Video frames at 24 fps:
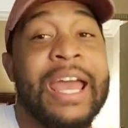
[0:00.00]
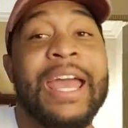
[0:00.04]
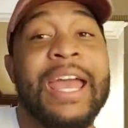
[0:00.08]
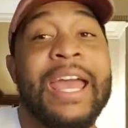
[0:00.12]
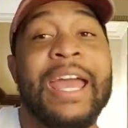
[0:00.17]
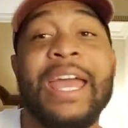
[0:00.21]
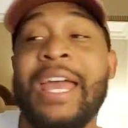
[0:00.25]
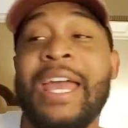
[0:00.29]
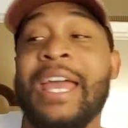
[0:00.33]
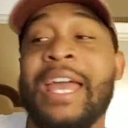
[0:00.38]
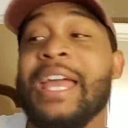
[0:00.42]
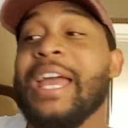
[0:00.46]

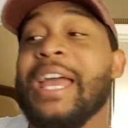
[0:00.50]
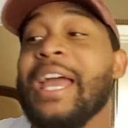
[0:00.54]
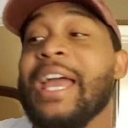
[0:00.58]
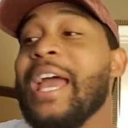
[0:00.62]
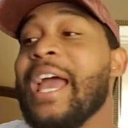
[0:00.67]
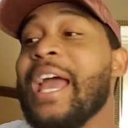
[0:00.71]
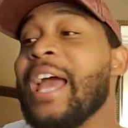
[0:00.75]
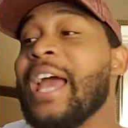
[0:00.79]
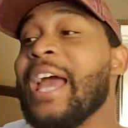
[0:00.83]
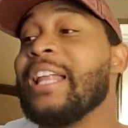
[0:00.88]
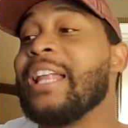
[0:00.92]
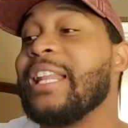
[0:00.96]
He
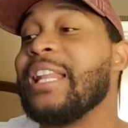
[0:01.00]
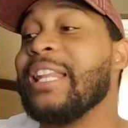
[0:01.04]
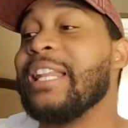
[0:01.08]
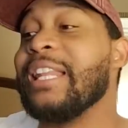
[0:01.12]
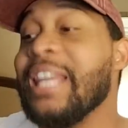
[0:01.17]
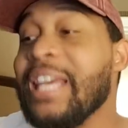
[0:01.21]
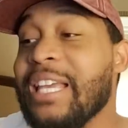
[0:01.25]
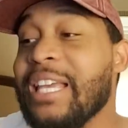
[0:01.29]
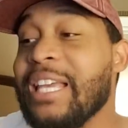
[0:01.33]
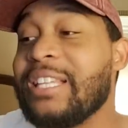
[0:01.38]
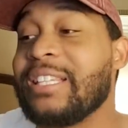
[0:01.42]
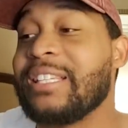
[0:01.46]
at
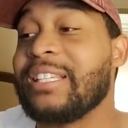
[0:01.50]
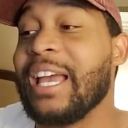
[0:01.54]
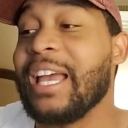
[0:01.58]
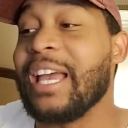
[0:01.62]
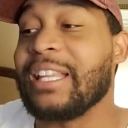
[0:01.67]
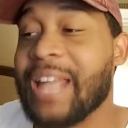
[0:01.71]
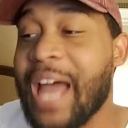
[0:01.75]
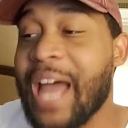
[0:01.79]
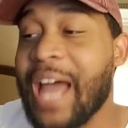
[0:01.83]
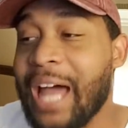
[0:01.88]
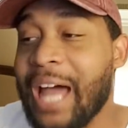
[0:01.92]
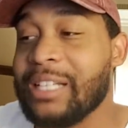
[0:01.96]
least
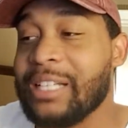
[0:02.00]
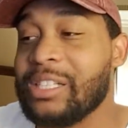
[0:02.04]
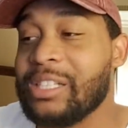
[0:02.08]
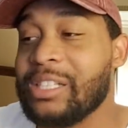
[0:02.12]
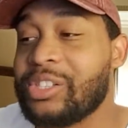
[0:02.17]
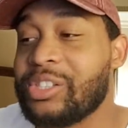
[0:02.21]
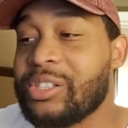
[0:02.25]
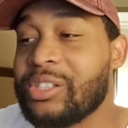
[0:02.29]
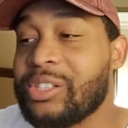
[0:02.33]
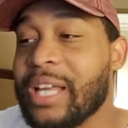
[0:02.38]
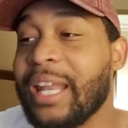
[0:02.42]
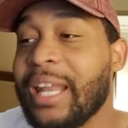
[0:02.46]

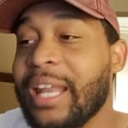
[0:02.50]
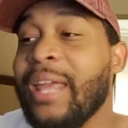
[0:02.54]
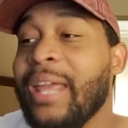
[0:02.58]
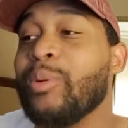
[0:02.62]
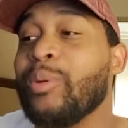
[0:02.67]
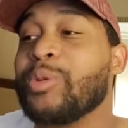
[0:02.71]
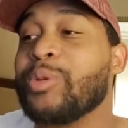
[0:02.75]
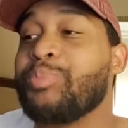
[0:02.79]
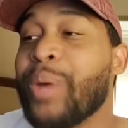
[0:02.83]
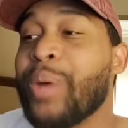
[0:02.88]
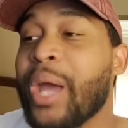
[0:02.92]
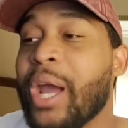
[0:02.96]
acknowledged that he
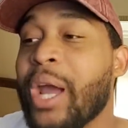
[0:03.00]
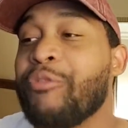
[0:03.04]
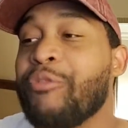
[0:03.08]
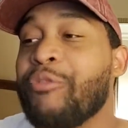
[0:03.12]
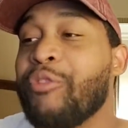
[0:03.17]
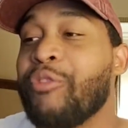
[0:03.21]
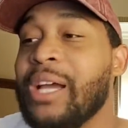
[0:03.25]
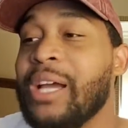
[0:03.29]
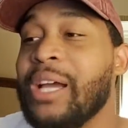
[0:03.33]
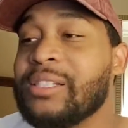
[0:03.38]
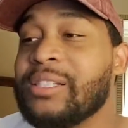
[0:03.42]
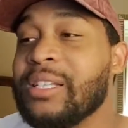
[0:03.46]
was
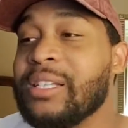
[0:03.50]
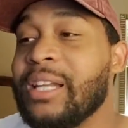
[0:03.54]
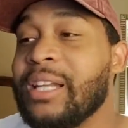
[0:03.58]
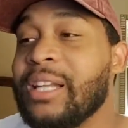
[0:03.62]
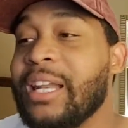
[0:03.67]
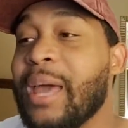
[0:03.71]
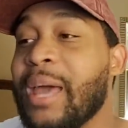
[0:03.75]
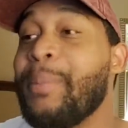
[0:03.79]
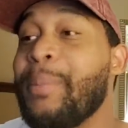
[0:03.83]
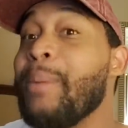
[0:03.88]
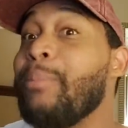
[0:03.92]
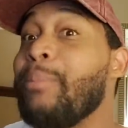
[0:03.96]
paraphrasing and
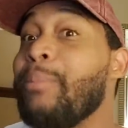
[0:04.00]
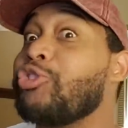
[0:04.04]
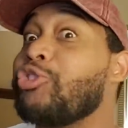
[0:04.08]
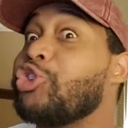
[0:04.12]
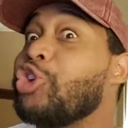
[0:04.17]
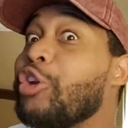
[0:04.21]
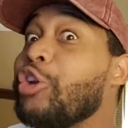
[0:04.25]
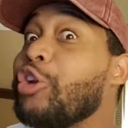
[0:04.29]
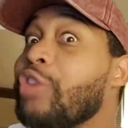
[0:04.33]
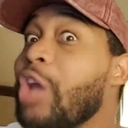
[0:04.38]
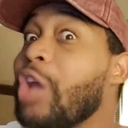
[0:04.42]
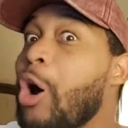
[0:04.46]
that people
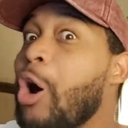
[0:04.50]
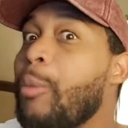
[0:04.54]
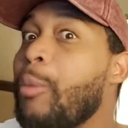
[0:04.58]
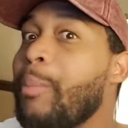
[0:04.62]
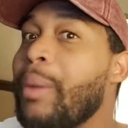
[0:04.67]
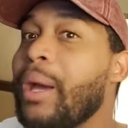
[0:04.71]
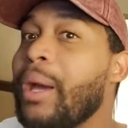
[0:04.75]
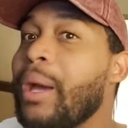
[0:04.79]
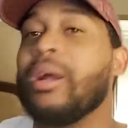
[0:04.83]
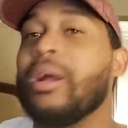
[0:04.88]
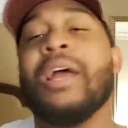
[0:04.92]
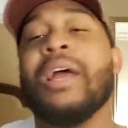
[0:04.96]
should have known
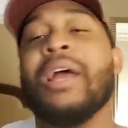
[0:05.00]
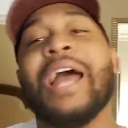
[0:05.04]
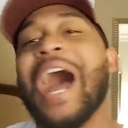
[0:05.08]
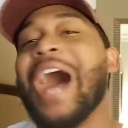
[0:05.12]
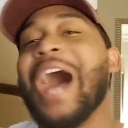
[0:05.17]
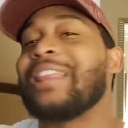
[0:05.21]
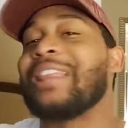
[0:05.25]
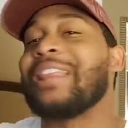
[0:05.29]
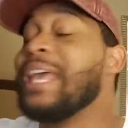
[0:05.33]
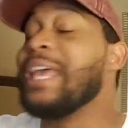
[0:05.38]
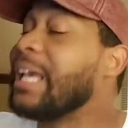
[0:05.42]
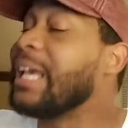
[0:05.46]
better.
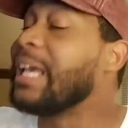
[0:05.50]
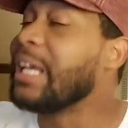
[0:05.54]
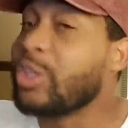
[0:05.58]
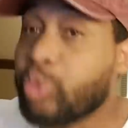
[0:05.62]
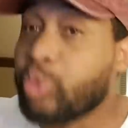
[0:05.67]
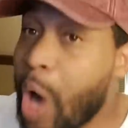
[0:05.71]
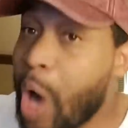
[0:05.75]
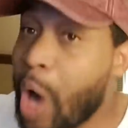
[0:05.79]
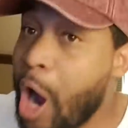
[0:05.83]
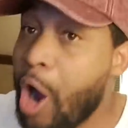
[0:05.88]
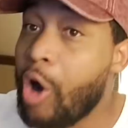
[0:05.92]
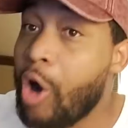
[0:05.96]
I think it's
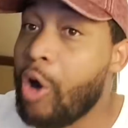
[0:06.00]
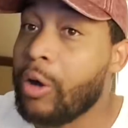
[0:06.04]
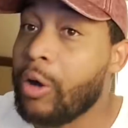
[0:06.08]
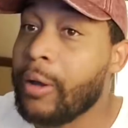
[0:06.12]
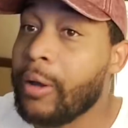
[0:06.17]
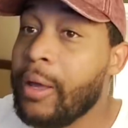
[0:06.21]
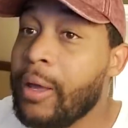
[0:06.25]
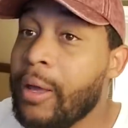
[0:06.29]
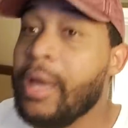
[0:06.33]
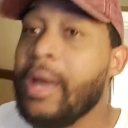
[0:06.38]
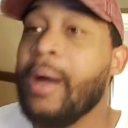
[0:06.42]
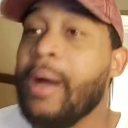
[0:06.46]
wrong,
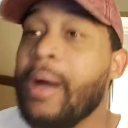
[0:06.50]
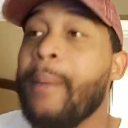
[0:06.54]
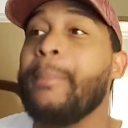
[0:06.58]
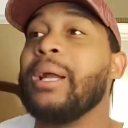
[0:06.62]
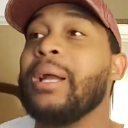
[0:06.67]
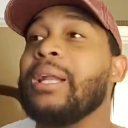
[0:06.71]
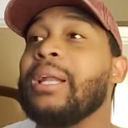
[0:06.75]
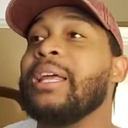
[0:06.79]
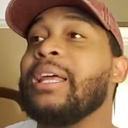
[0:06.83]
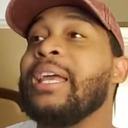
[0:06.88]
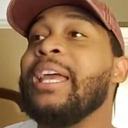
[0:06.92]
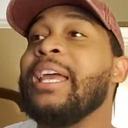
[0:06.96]

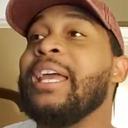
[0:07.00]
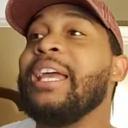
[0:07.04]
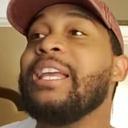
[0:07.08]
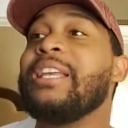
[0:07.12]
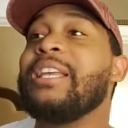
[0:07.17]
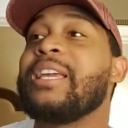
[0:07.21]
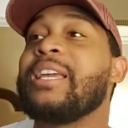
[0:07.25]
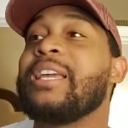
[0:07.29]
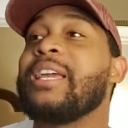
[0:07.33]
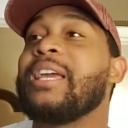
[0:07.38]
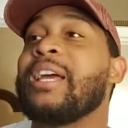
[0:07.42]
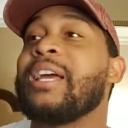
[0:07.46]
but
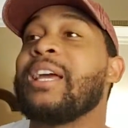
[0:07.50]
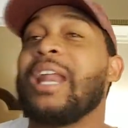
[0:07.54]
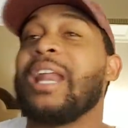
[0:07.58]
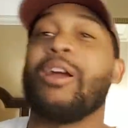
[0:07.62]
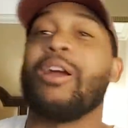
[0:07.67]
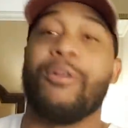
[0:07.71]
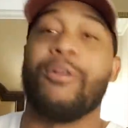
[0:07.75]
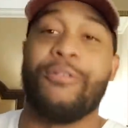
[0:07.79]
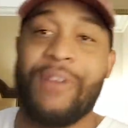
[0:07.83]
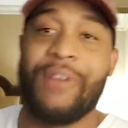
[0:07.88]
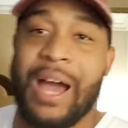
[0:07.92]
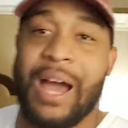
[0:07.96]
he
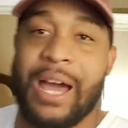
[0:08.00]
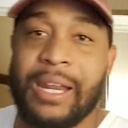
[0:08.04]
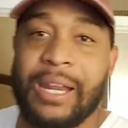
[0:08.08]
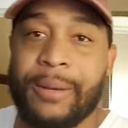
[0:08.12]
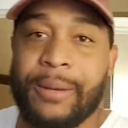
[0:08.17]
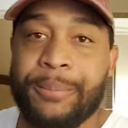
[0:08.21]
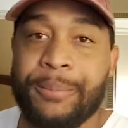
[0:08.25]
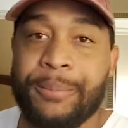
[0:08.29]
clarified it.